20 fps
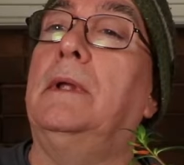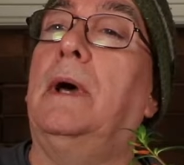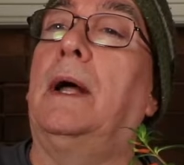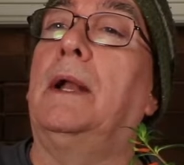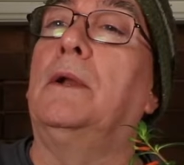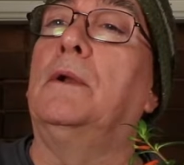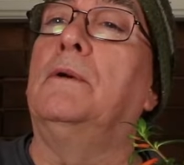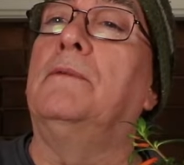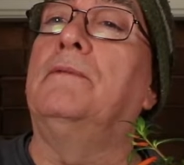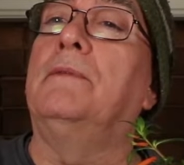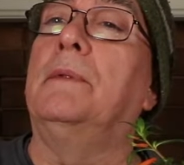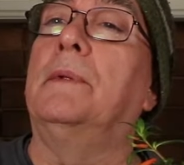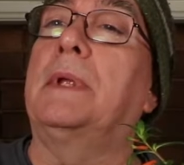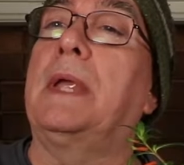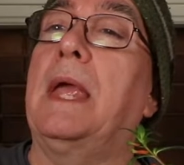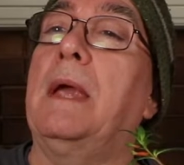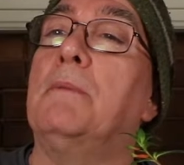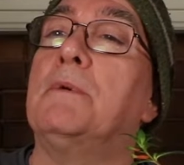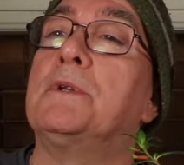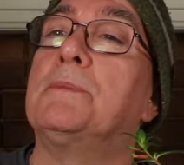I don't know if the
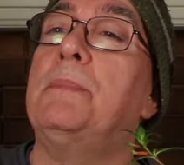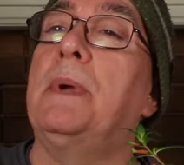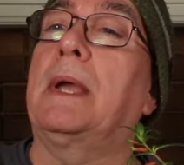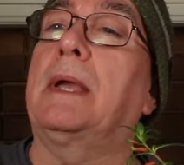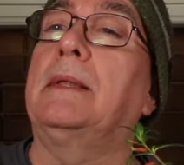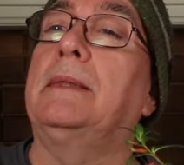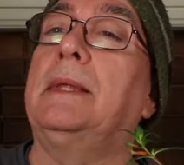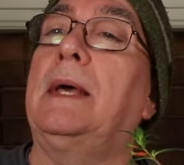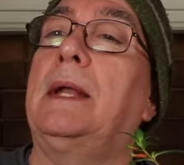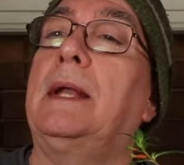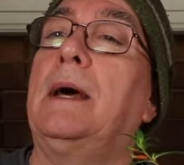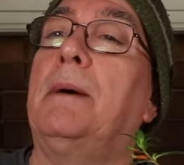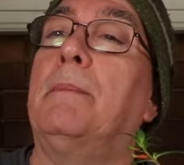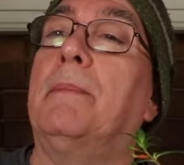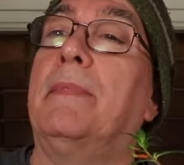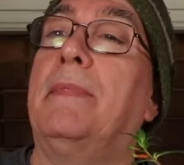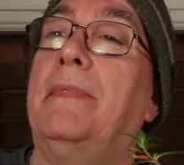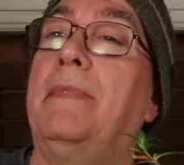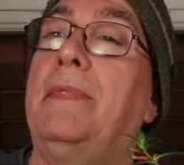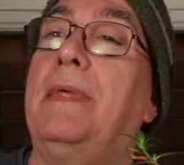camera's picking that up,
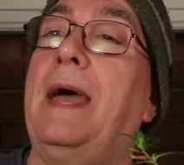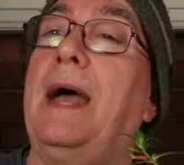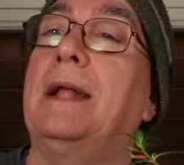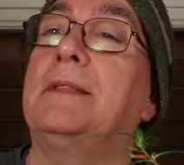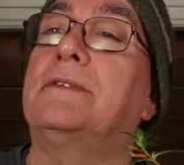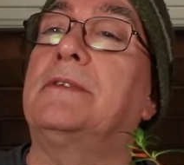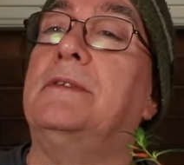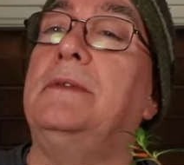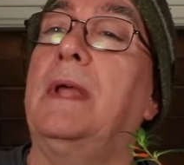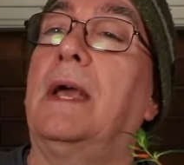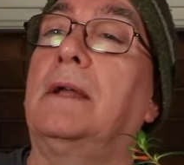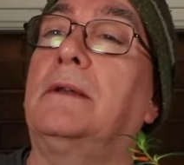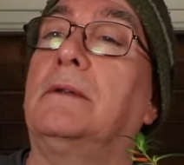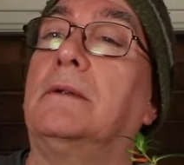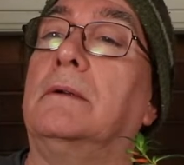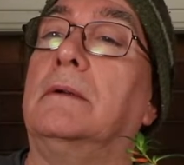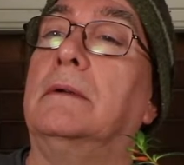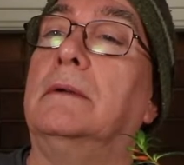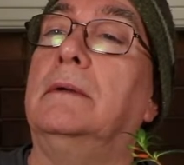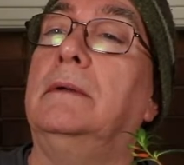that's
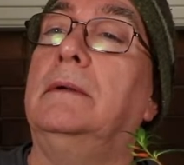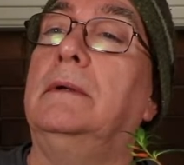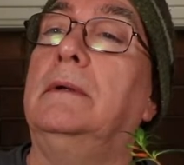nectar.